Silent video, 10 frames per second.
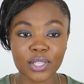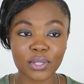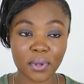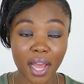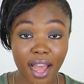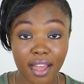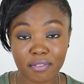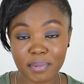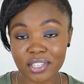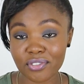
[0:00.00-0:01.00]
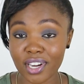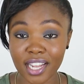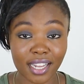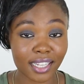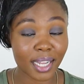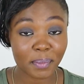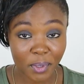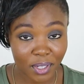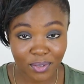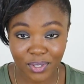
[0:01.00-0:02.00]
So I have been training a
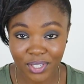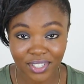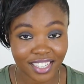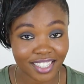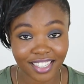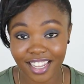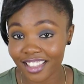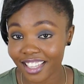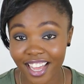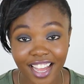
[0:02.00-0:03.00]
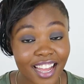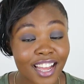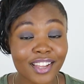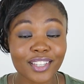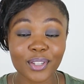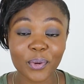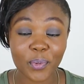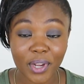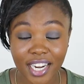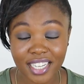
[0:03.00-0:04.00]
couple of students here and there. So
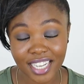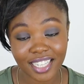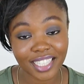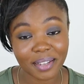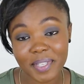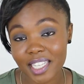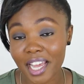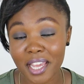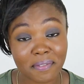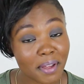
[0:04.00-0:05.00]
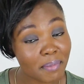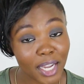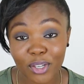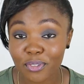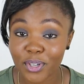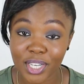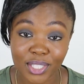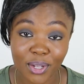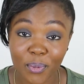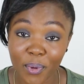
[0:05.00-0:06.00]
what I tell them is that if the microphone
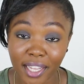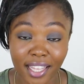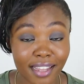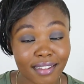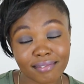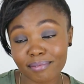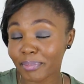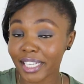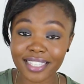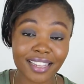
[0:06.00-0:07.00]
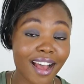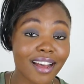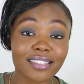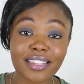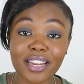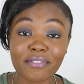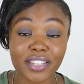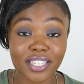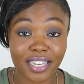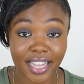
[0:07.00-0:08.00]
is not working, please ask the
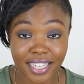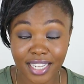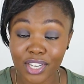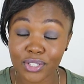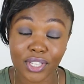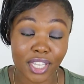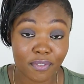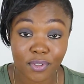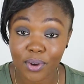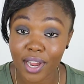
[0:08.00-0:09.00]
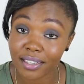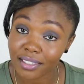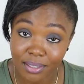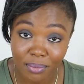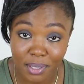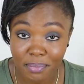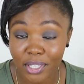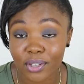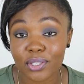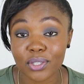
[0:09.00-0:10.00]
invigilator to give you another one,
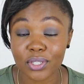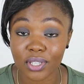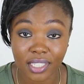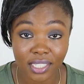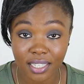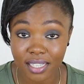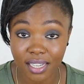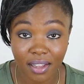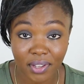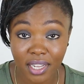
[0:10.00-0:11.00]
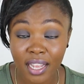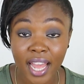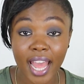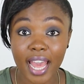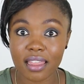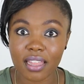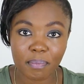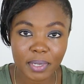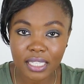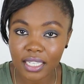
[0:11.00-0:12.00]
because you totally deserve it. And
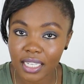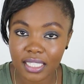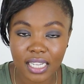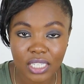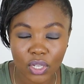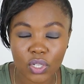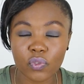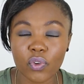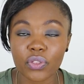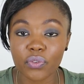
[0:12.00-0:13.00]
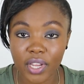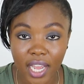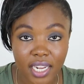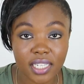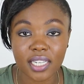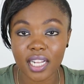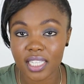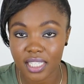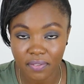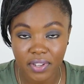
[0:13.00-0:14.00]
that particular test goes for
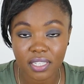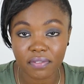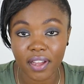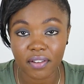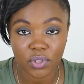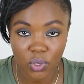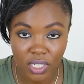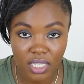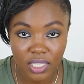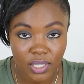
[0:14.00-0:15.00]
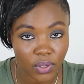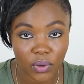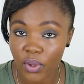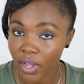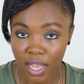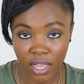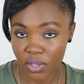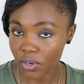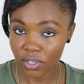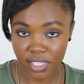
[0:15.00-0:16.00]
$375. So
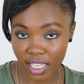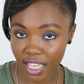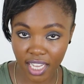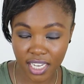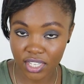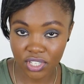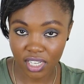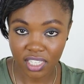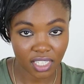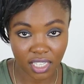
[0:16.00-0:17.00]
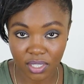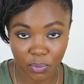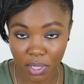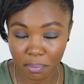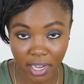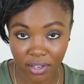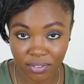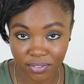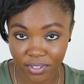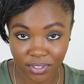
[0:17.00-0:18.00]
you're not taking any chances with a
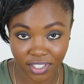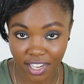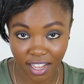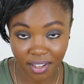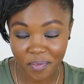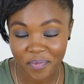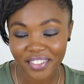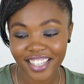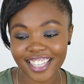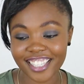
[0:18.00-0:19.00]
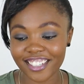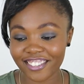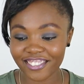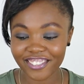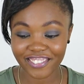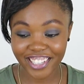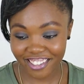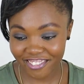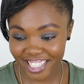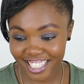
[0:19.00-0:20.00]
microphone. So with
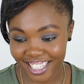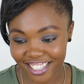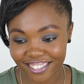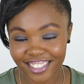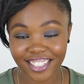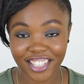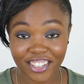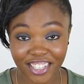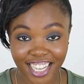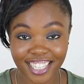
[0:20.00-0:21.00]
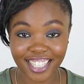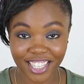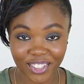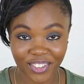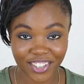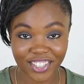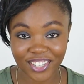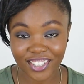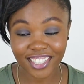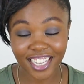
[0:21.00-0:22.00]
a read aloud, you get 6
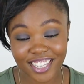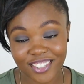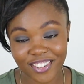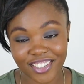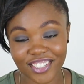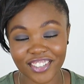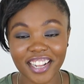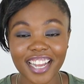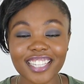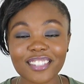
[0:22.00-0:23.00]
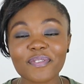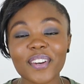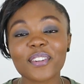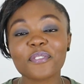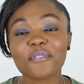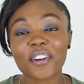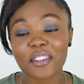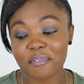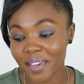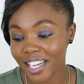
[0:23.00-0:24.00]
questions. Each question has about
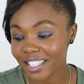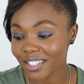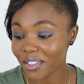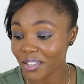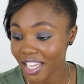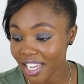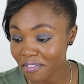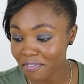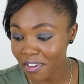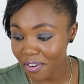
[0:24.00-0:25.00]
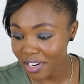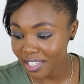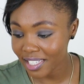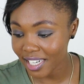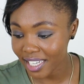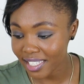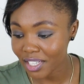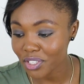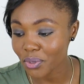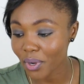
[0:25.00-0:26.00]
5 marks. So you get various texts
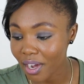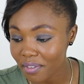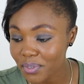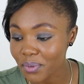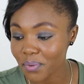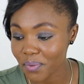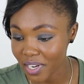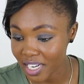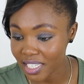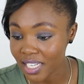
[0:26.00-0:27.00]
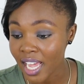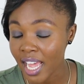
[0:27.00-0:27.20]
that you have to read.